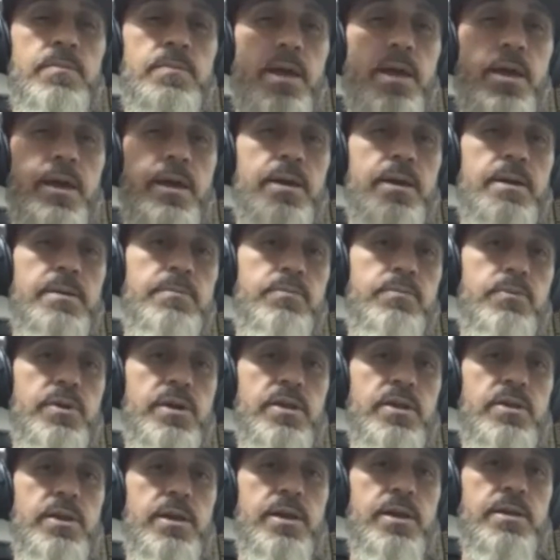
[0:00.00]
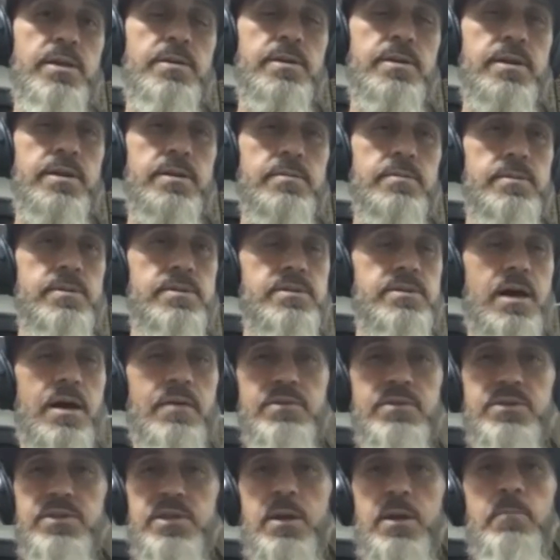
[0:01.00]
And breathing is
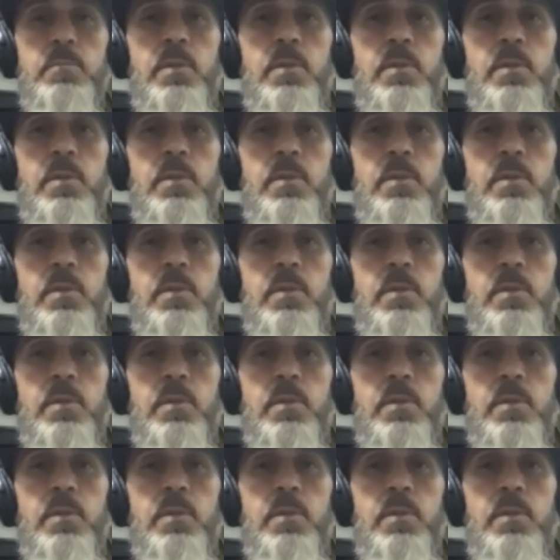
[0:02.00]
obviously a